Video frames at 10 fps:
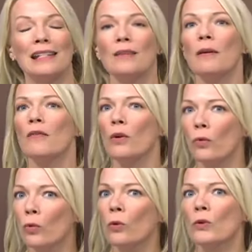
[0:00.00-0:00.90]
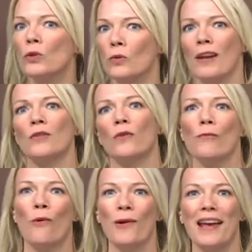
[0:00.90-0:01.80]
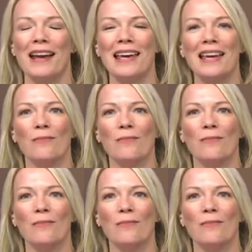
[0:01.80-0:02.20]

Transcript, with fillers: It is a bit of a cooler stretch for the morning.